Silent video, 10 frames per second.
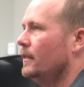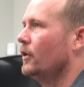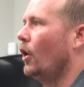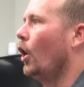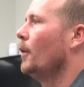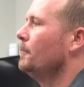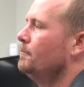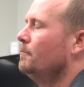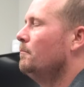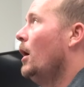There are
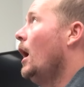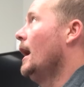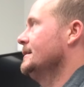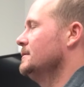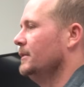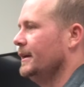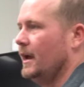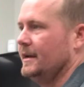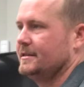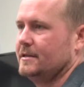possibly
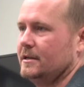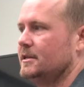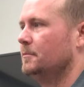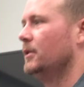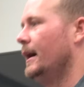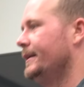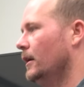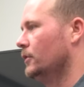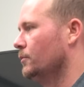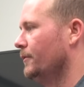cases on supply
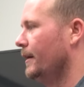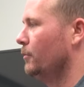duct where,